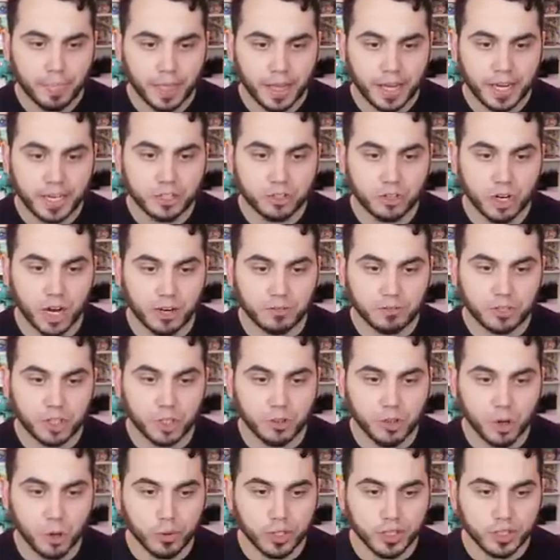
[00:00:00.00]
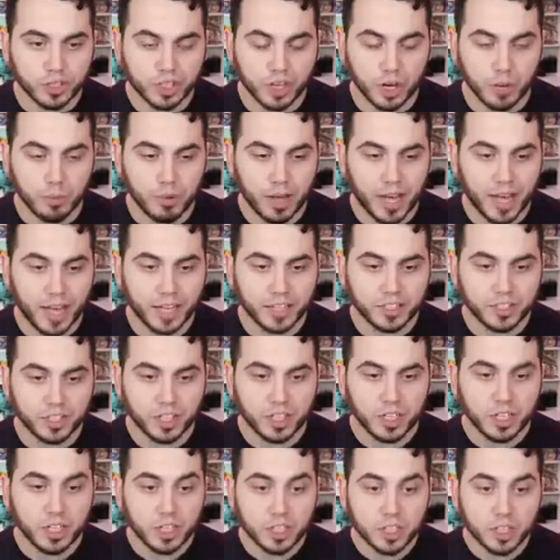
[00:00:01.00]
A-Drive, do you know these scumbags?
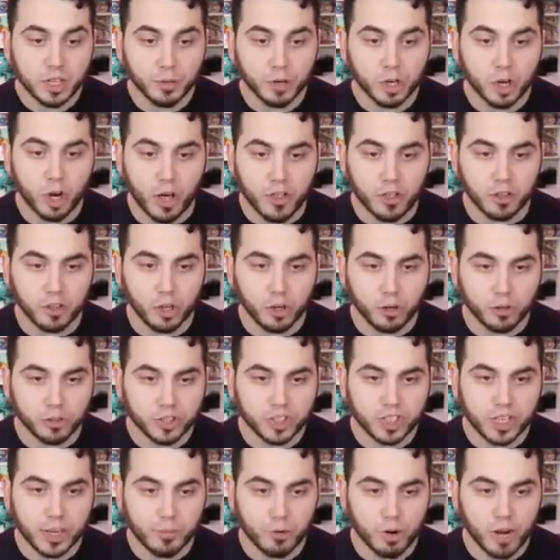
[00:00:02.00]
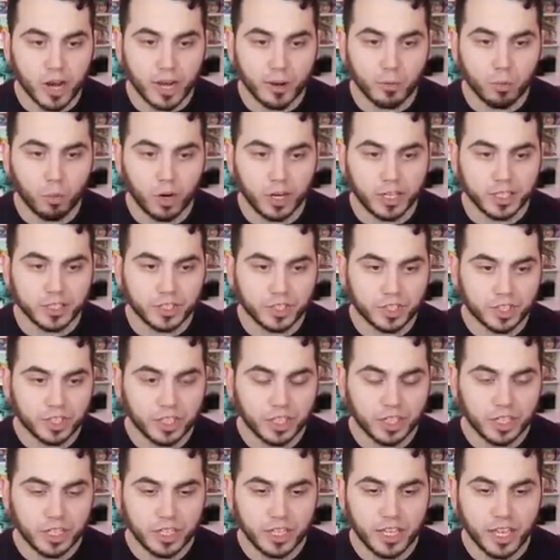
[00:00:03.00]
Someone call the local samurai at once.
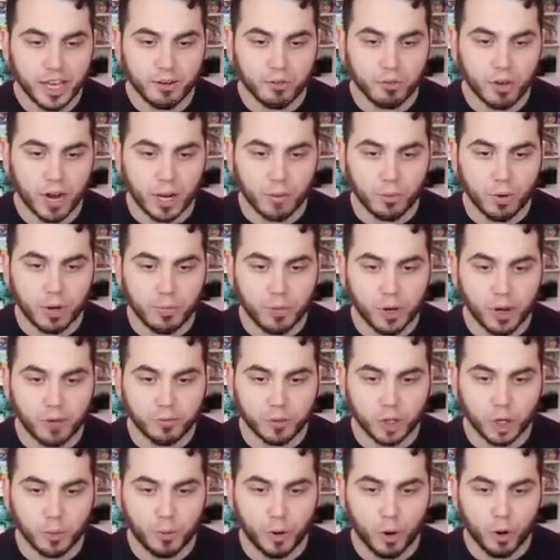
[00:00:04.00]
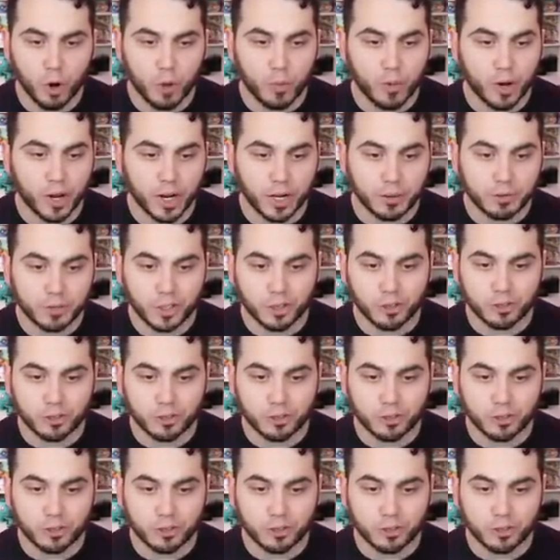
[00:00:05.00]
Yeah, right, we buffed our Pokemon up, so